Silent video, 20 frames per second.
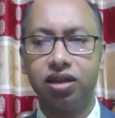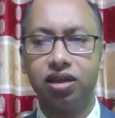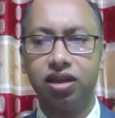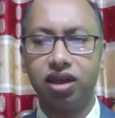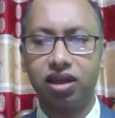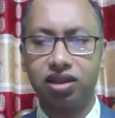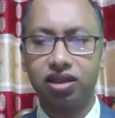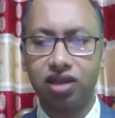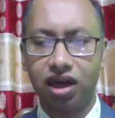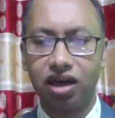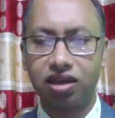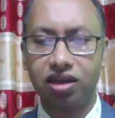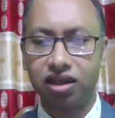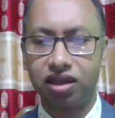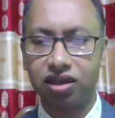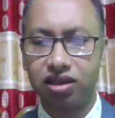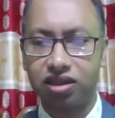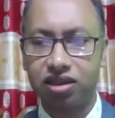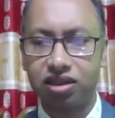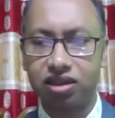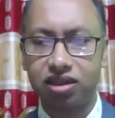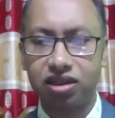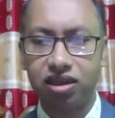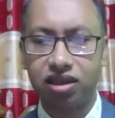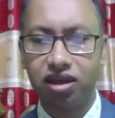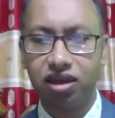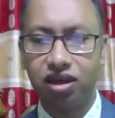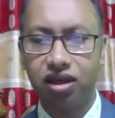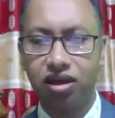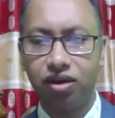the Tartars,
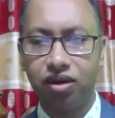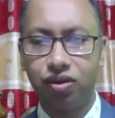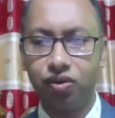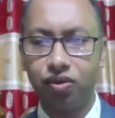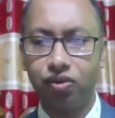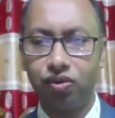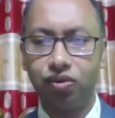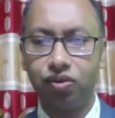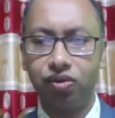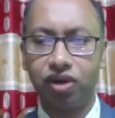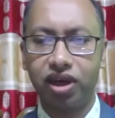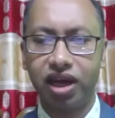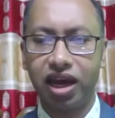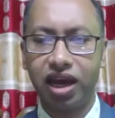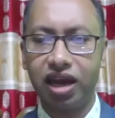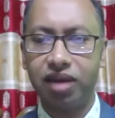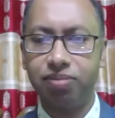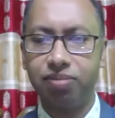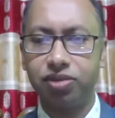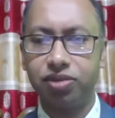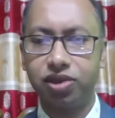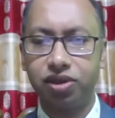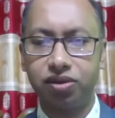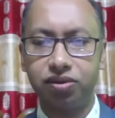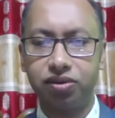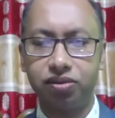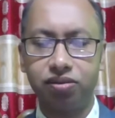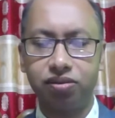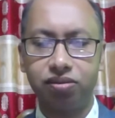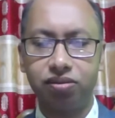who came
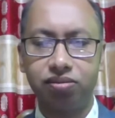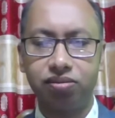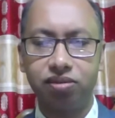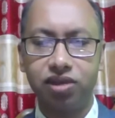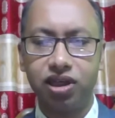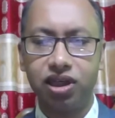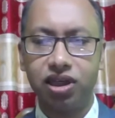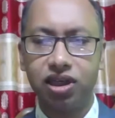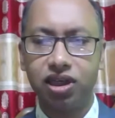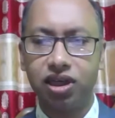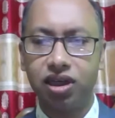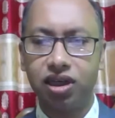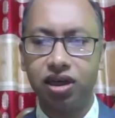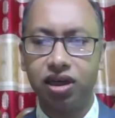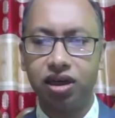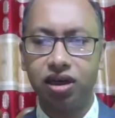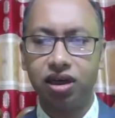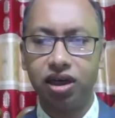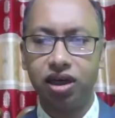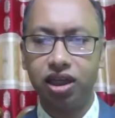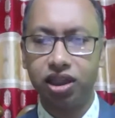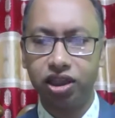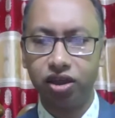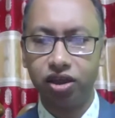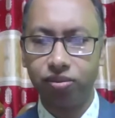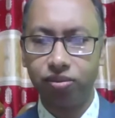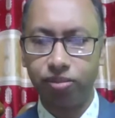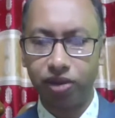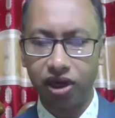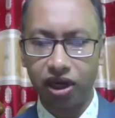to uh,
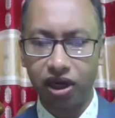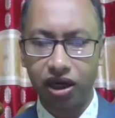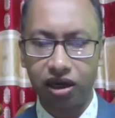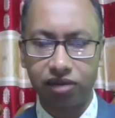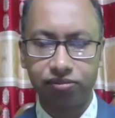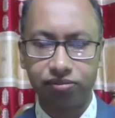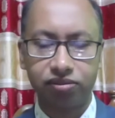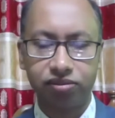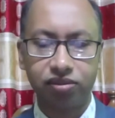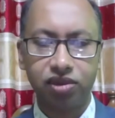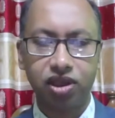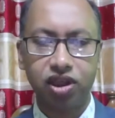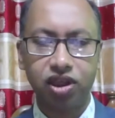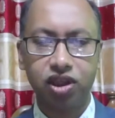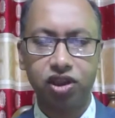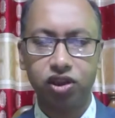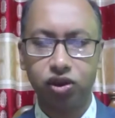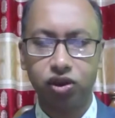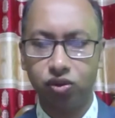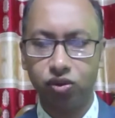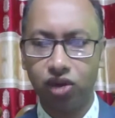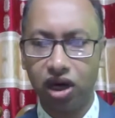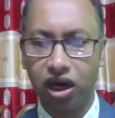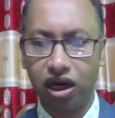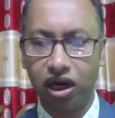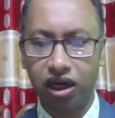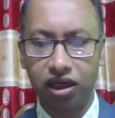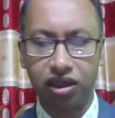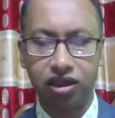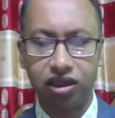Ethiopia,
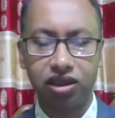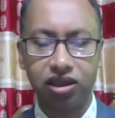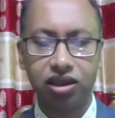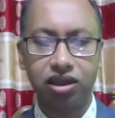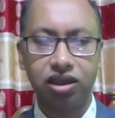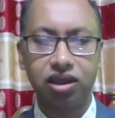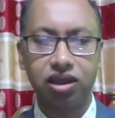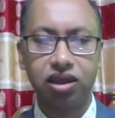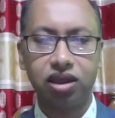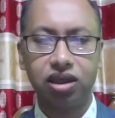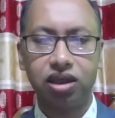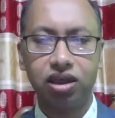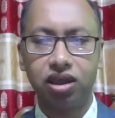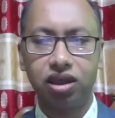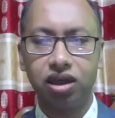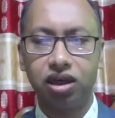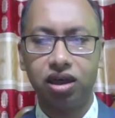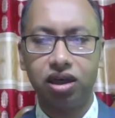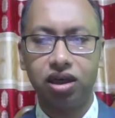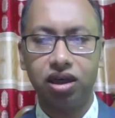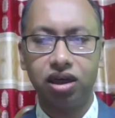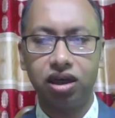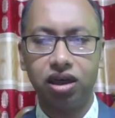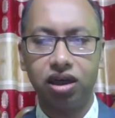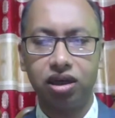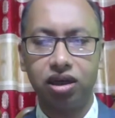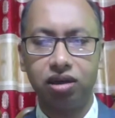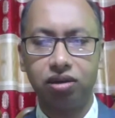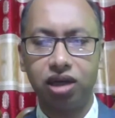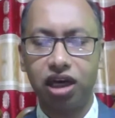Sudan,
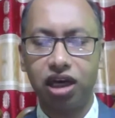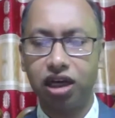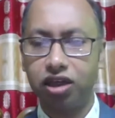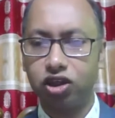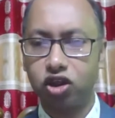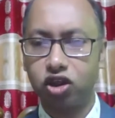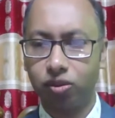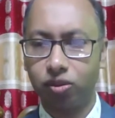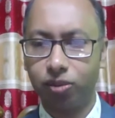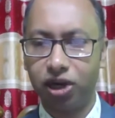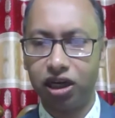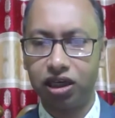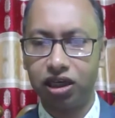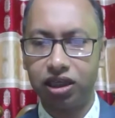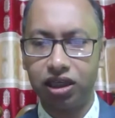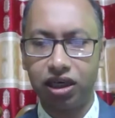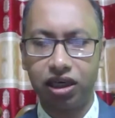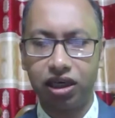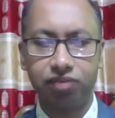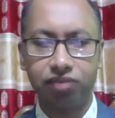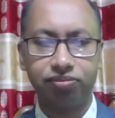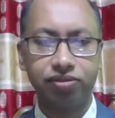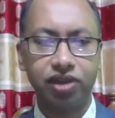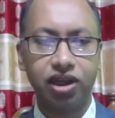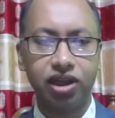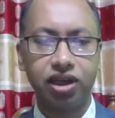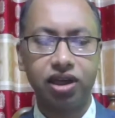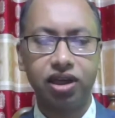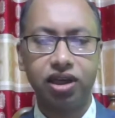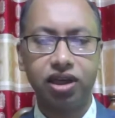uh, and Somalia,
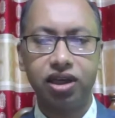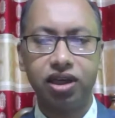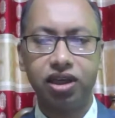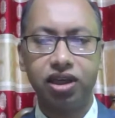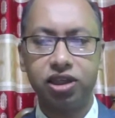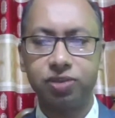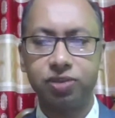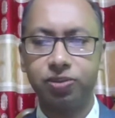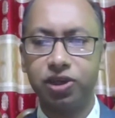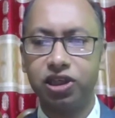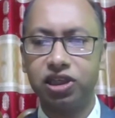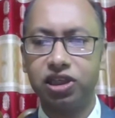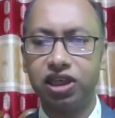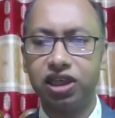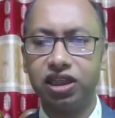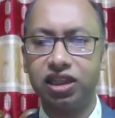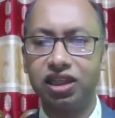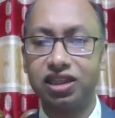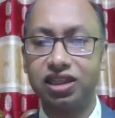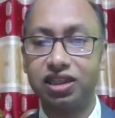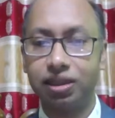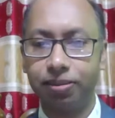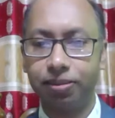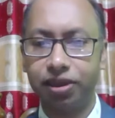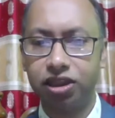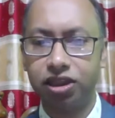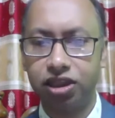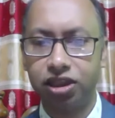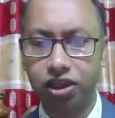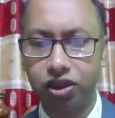especially in the
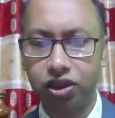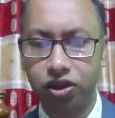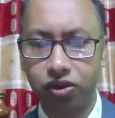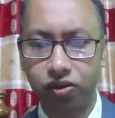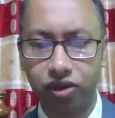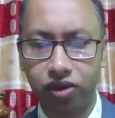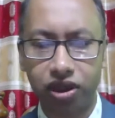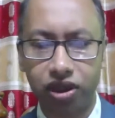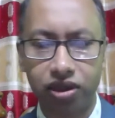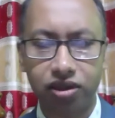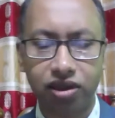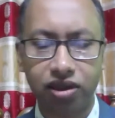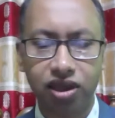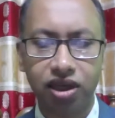seventh century.